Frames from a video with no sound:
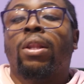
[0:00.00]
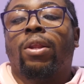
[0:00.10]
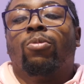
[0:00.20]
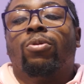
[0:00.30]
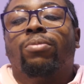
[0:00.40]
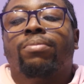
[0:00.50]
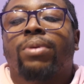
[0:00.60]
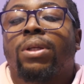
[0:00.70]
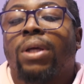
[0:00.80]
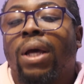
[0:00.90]
they won't
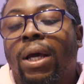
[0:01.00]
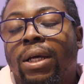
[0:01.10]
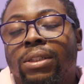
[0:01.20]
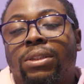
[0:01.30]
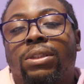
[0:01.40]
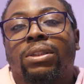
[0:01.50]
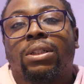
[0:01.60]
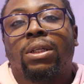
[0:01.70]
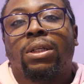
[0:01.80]
be as